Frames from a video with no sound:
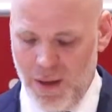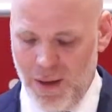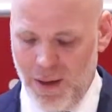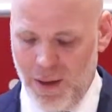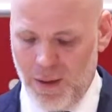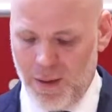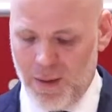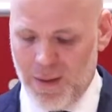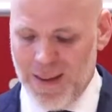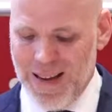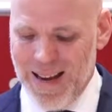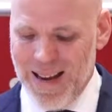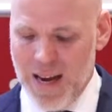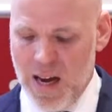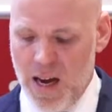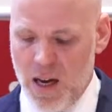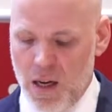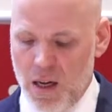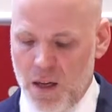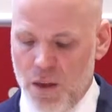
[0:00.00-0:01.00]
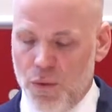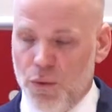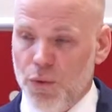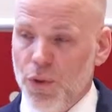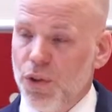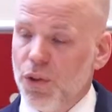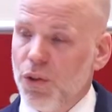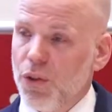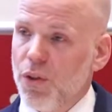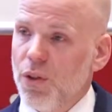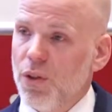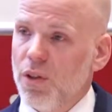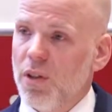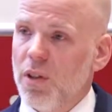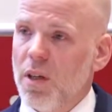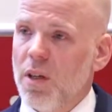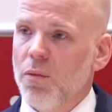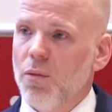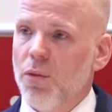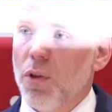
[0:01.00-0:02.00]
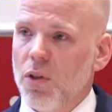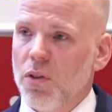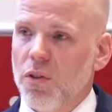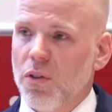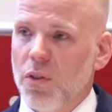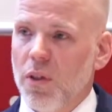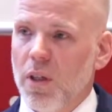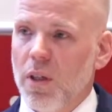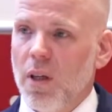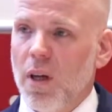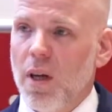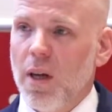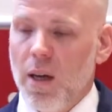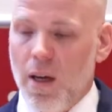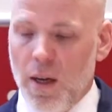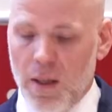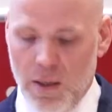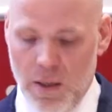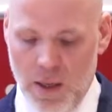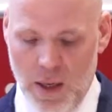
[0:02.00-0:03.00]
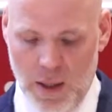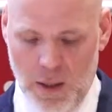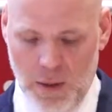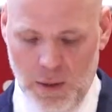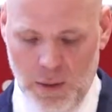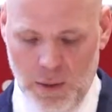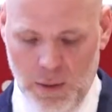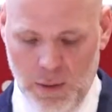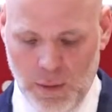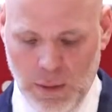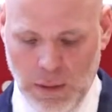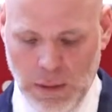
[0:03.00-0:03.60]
is AI research and fostering AI talent.